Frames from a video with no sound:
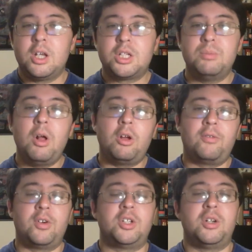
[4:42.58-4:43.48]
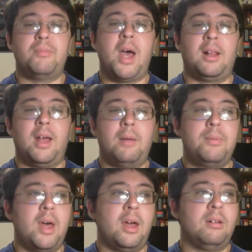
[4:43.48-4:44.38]
smaller version of
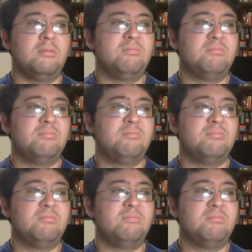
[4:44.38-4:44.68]
MATLAB,